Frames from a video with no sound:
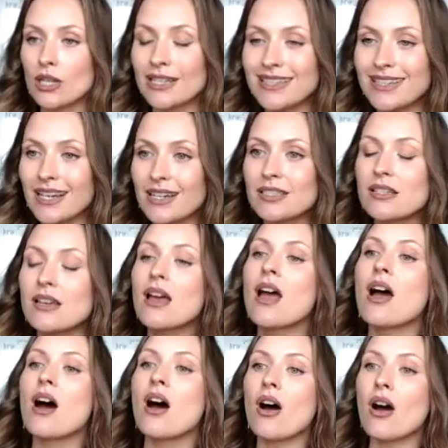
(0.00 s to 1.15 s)
conduct
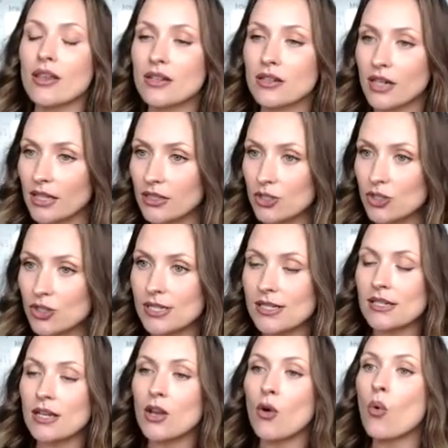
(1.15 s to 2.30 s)
either
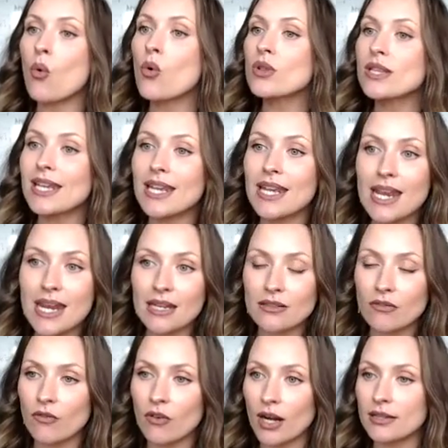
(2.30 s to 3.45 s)
electricity or the heat,
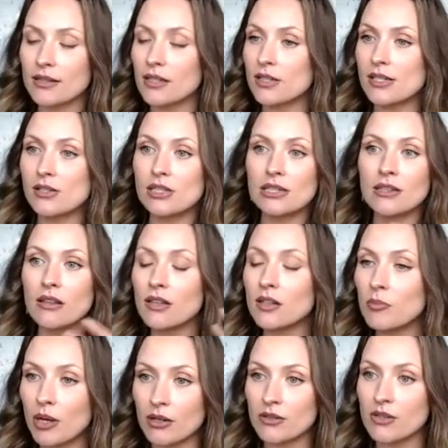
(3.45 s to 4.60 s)
right? There's
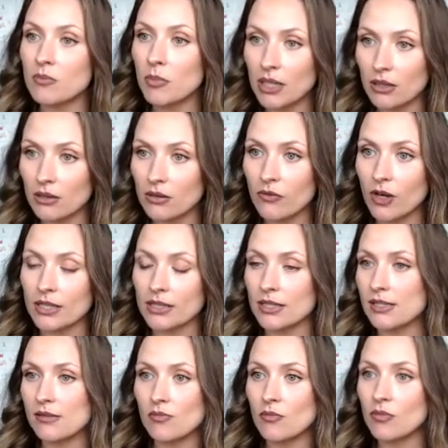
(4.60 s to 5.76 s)
nothing better than metal, right?
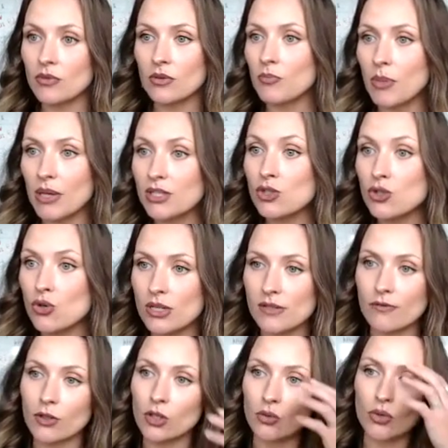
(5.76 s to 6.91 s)
It's the best choice
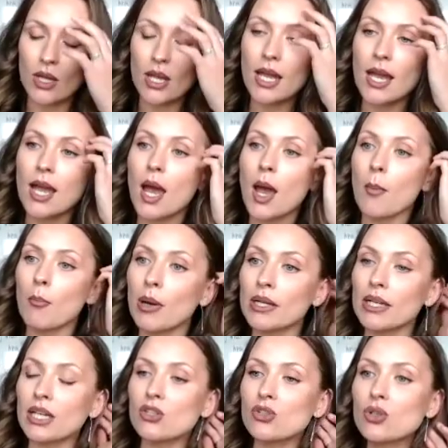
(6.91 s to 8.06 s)
for you.
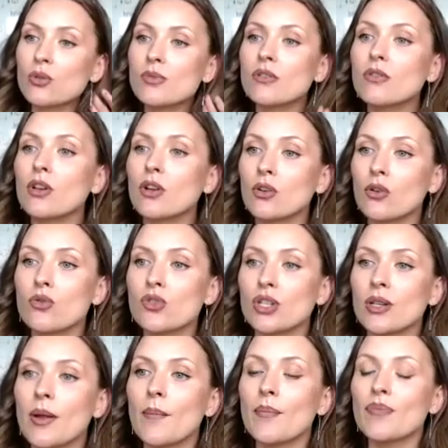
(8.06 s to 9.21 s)
But in terms of
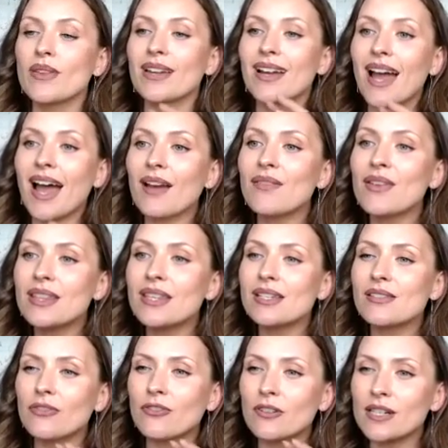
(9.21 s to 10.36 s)
corrosion, having
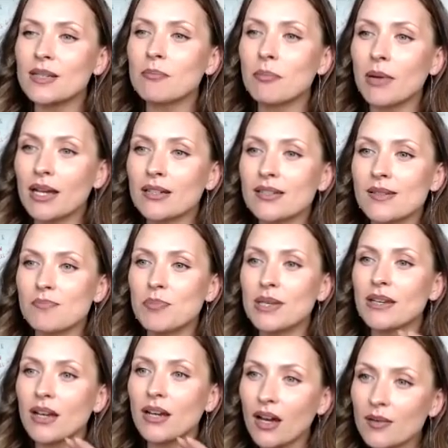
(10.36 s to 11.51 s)
these free metals
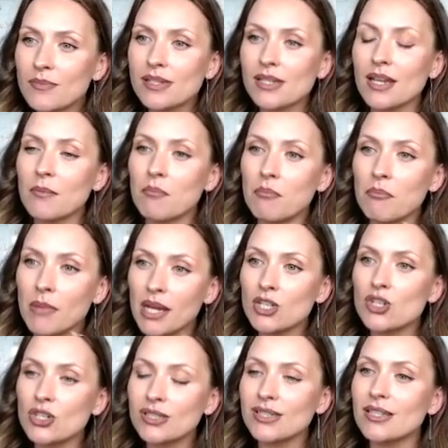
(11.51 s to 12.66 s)
becomes a
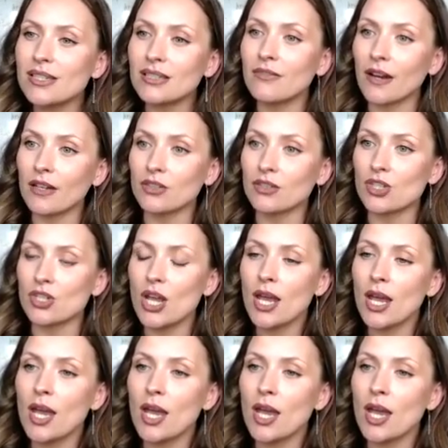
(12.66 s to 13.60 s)
major disadvantage